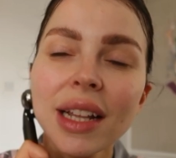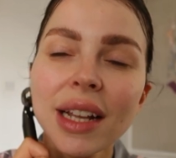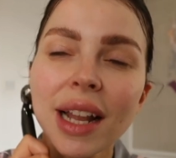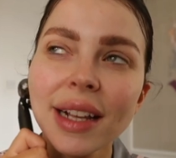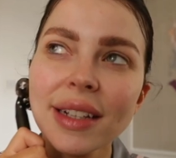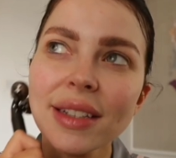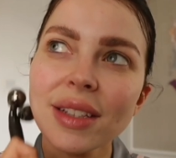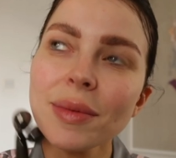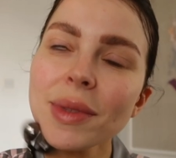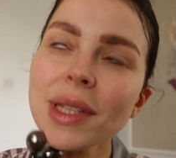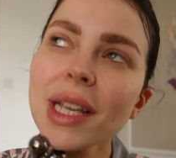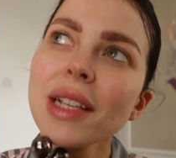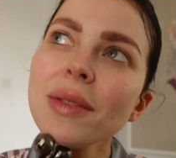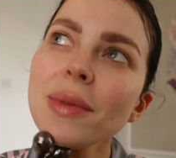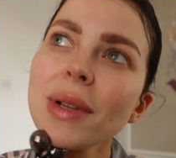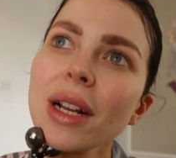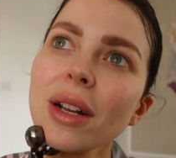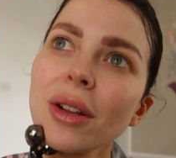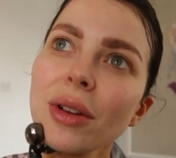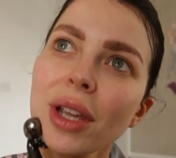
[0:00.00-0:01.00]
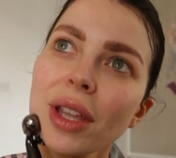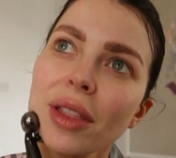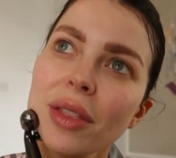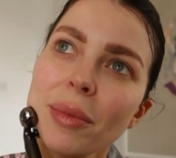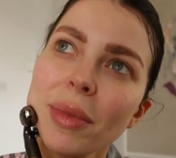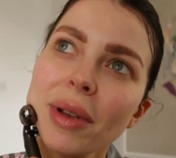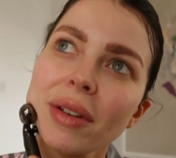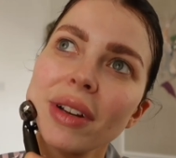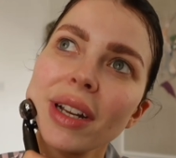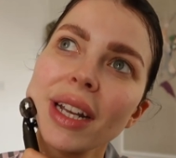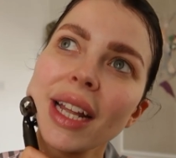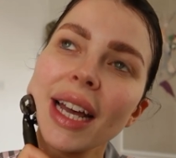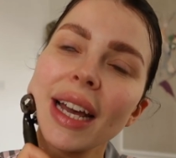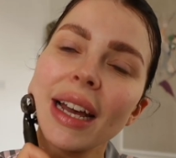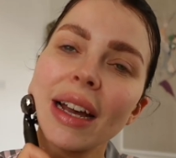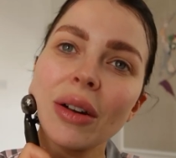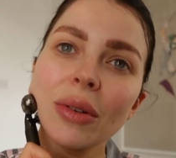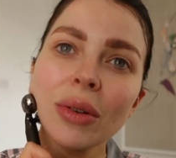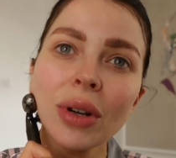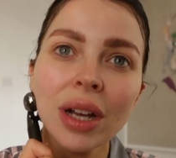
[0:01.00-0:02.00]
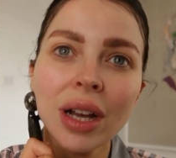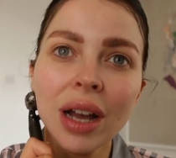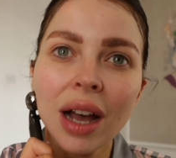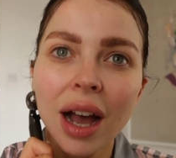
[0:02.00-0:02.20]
Like sometimes when I look in the mirror now,